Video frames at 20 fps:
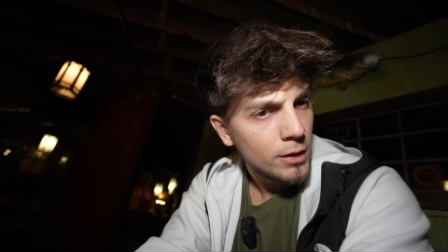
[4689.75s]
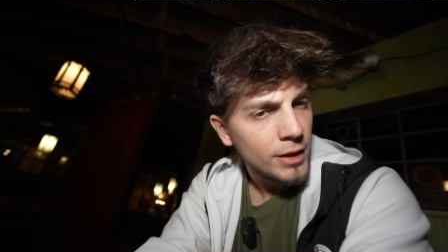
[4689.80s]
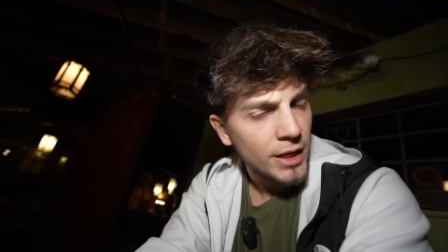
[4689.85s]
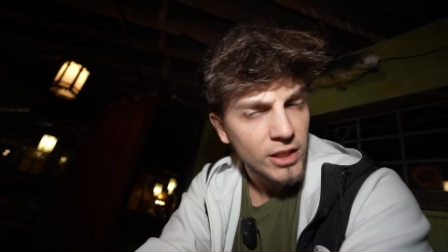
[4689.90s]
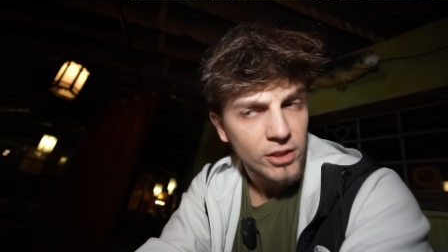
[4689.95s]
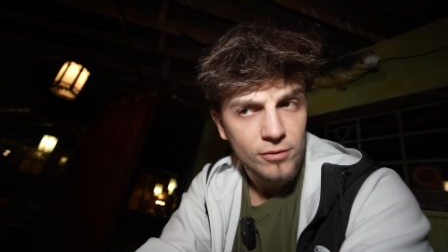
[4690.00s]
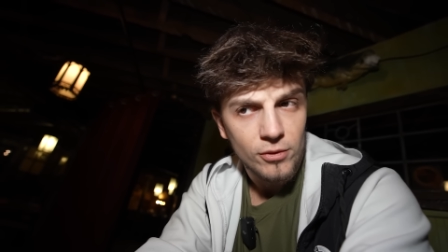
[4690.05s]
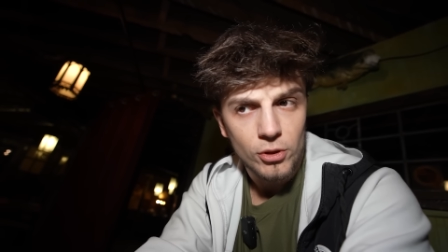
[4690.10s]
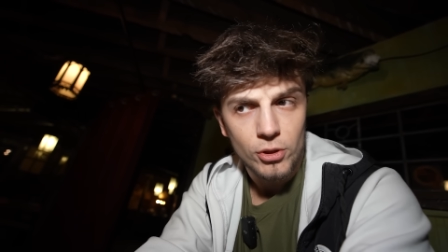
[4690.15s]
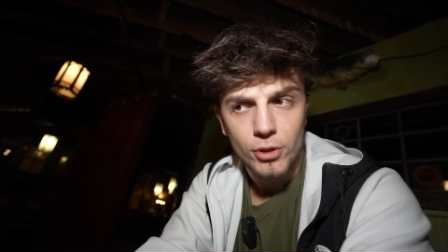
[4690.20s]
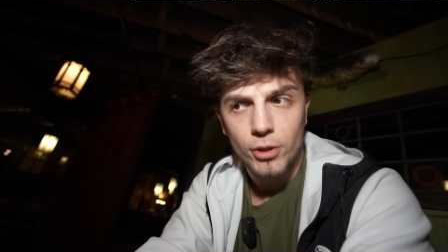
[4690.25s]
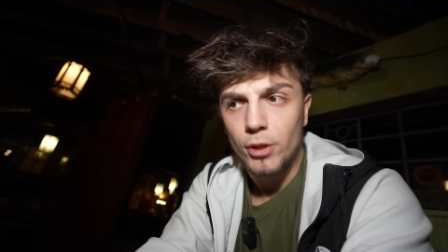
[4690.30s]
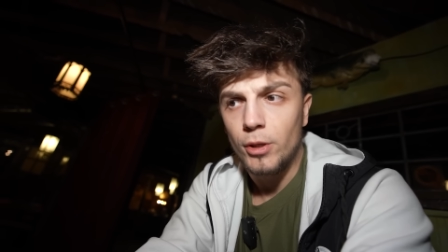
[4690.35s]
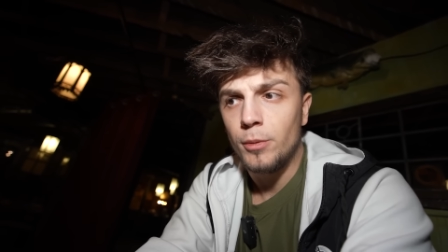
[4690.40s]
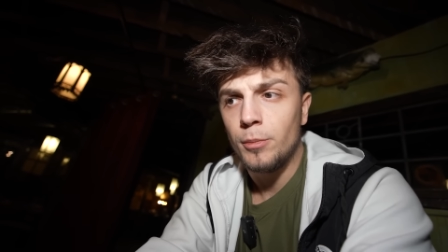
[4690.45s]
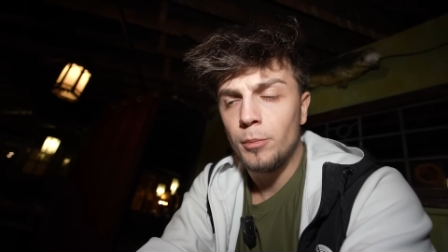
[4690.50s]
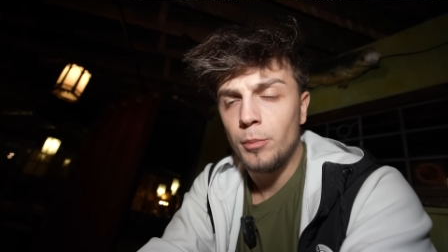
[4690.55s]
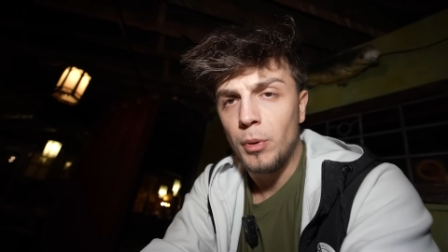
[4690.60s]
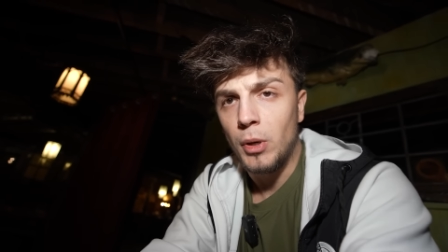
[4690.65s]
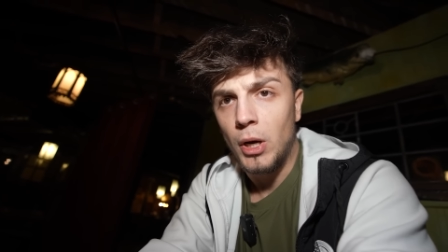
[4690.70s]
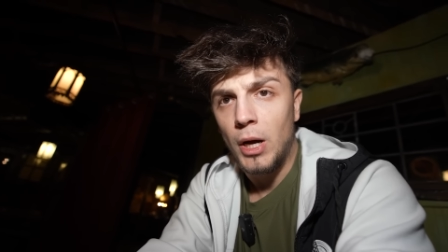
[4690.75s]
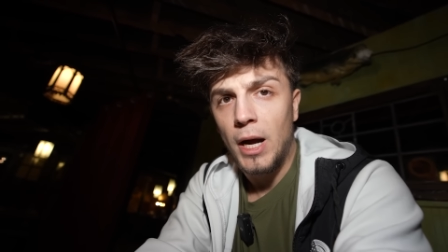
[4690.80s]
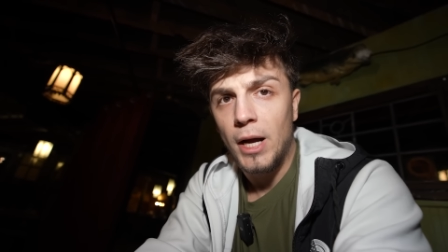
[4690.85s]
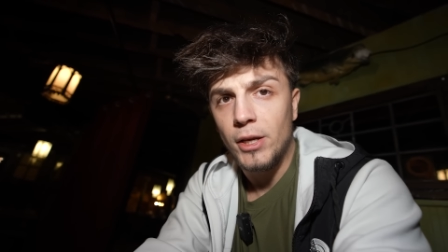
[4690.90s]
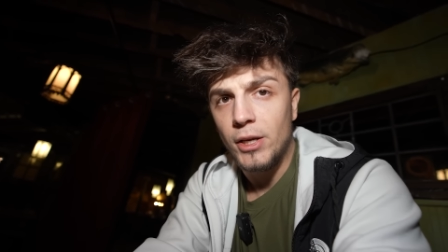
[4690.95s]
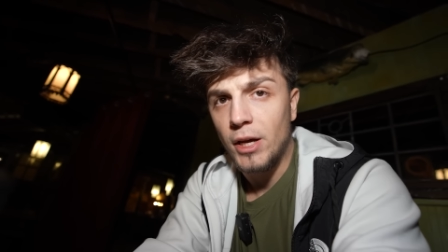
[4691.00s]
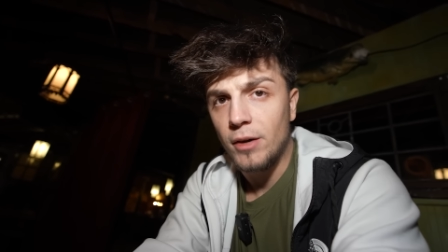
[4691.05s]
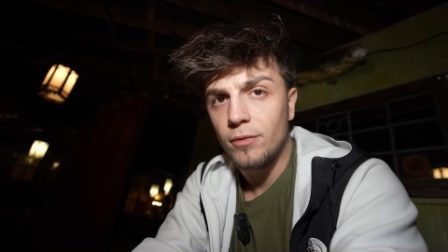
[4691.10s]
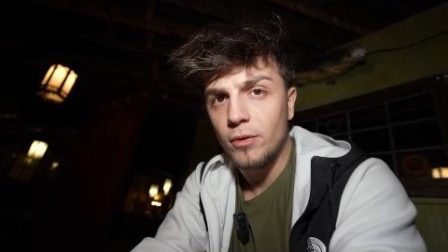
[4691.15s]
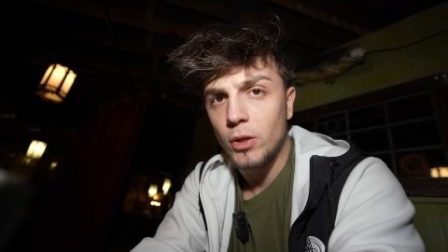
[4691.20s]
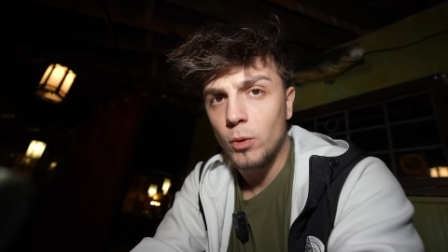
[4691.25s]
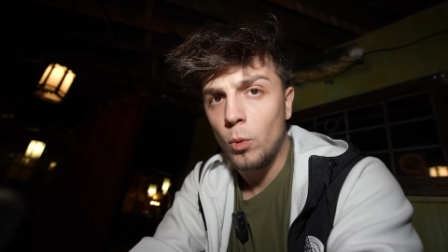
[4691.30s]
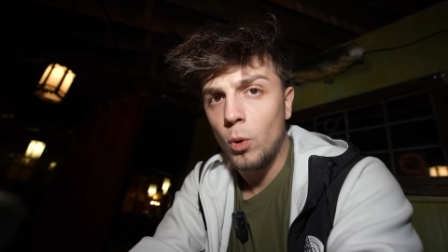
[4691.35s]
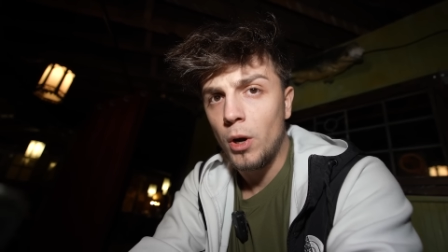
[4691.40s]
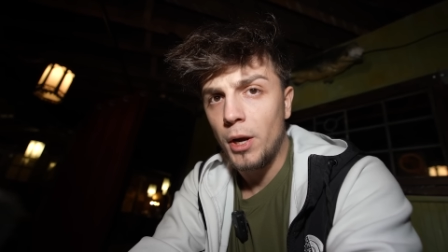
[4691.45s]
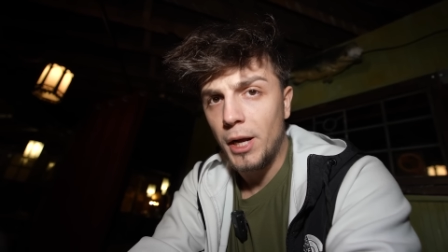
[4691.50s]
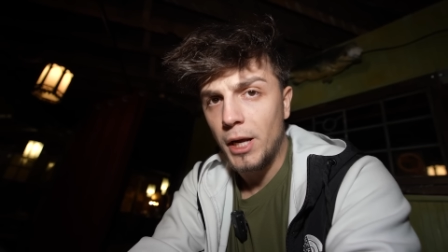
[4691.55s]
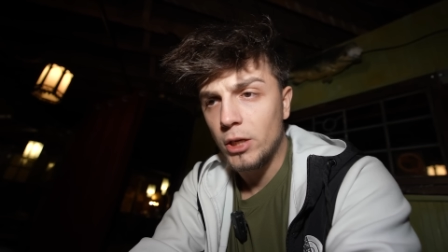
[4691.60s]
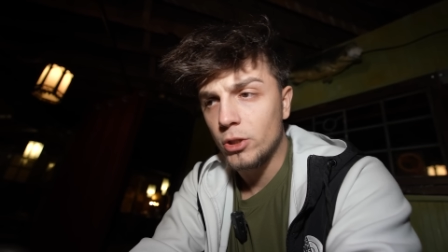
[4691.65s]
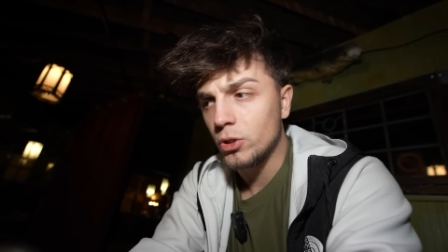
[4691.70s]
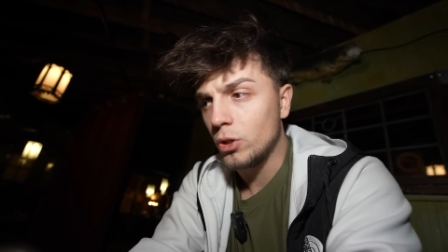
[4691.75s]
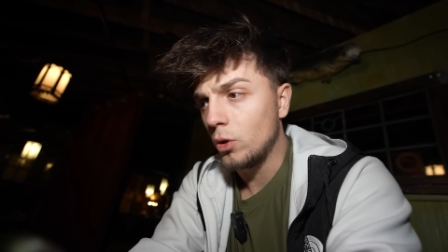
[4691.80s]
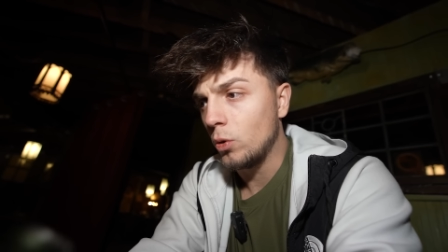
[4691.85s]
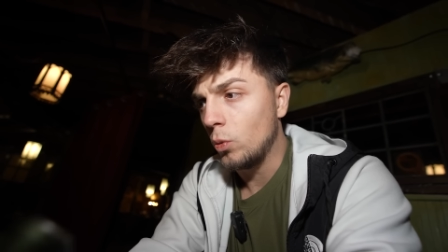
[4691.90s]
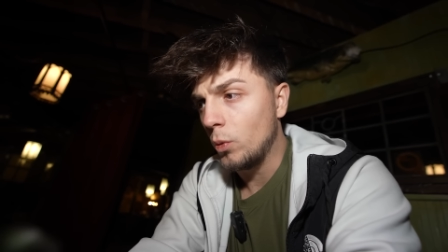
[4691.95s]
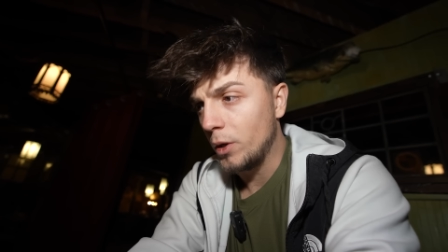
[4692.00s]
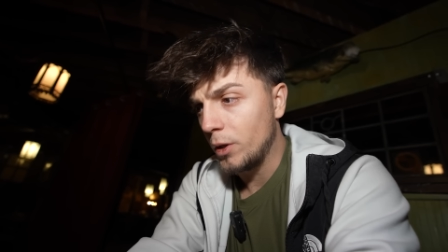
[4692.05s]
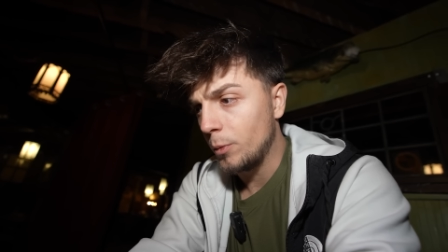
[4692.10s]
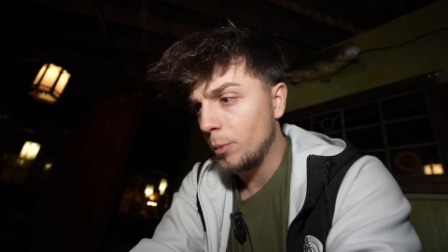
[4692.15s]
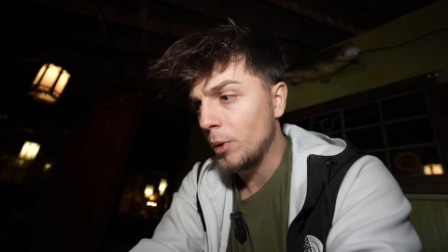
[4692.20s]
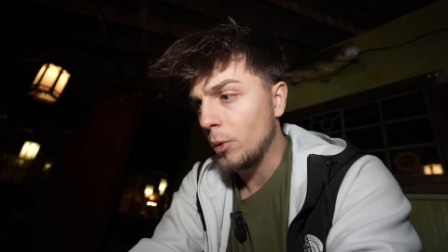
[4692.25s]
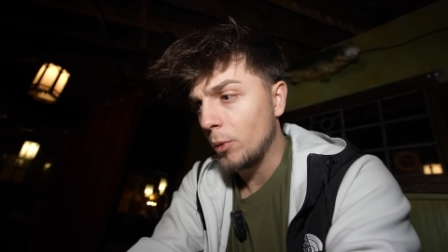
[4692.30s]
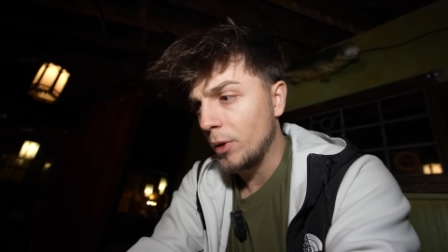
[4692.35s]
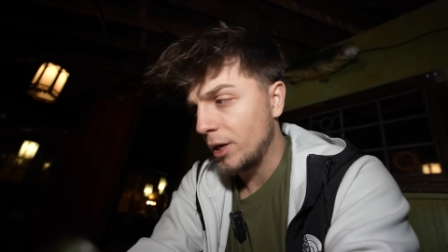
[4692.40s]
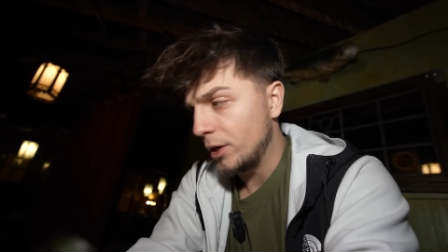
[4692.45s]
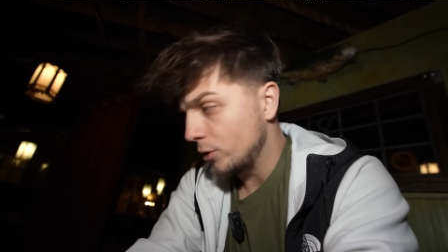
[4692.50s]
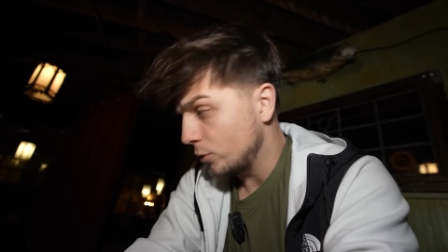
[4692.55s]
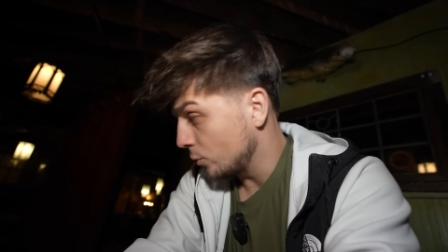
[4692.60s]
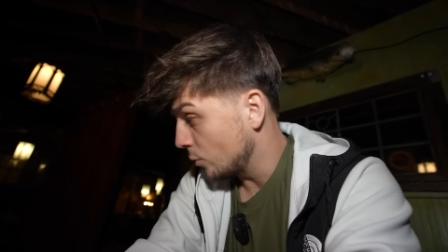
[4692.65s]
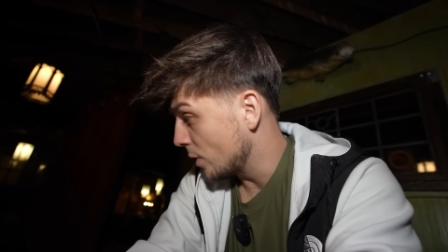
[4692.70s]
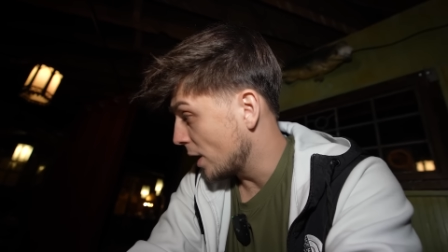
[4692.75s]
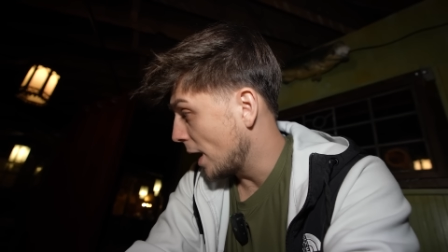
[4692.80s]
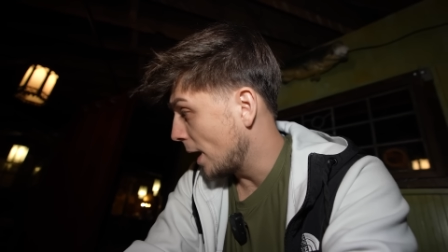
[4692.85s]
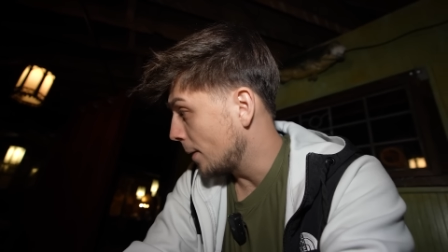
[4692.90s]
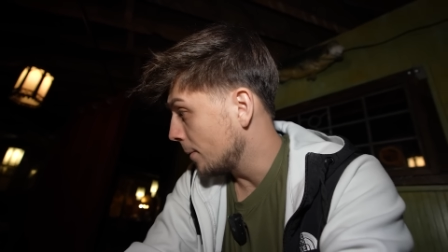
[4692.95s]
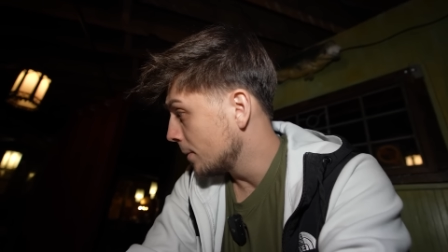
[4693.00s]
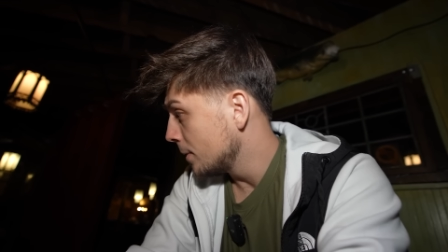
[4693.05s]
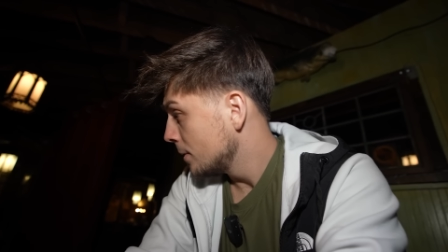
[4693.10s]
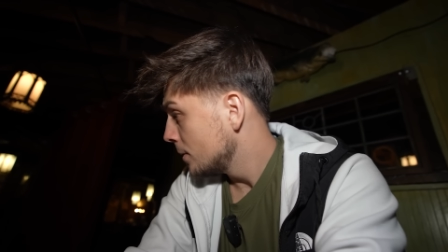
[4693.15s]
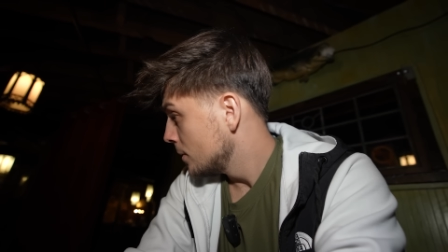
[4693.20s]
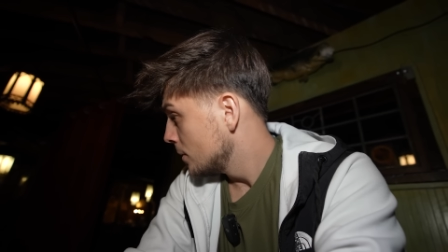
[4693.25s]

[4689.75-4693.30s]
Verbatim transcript: That's for sure. But I definitely want Angela with me when I do that.